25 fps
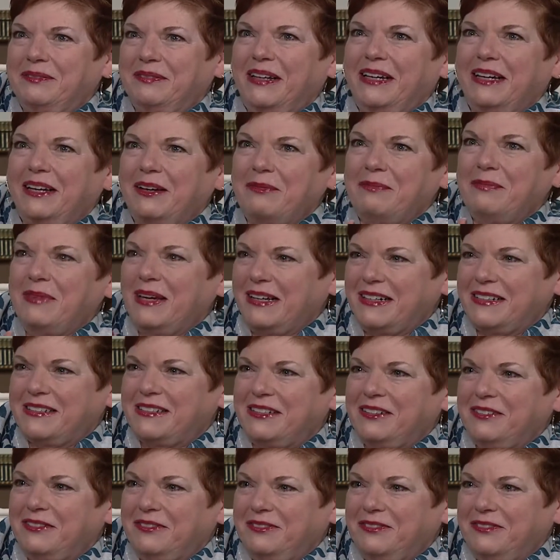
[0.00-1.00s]
a like a
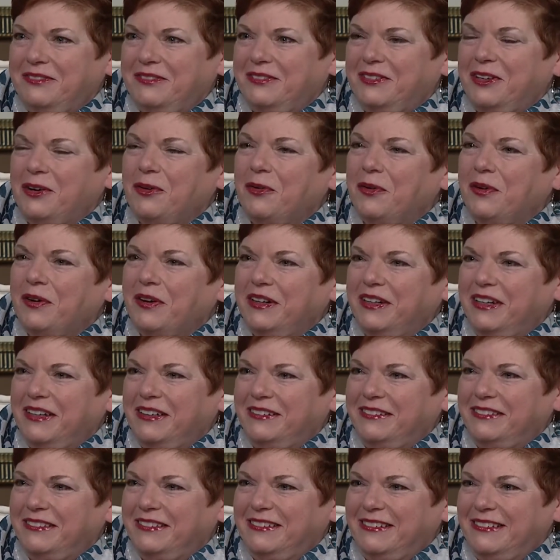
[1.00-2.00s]
mix of corn
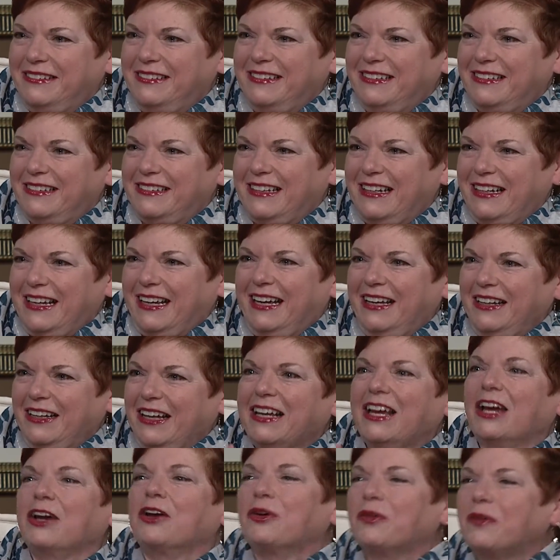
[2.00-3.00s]
and like just a like, a,
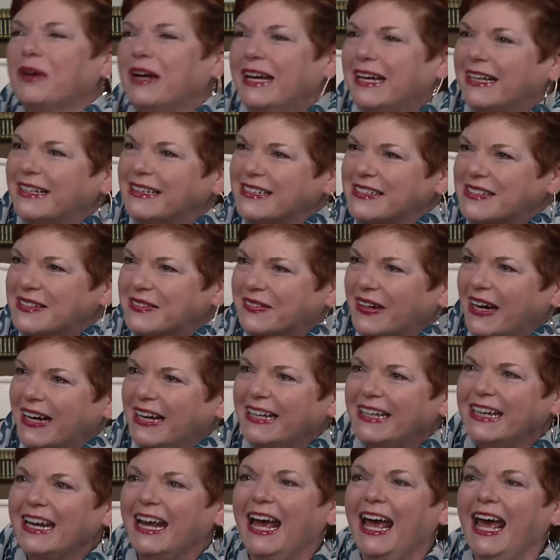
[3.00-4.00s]
like a grits, right?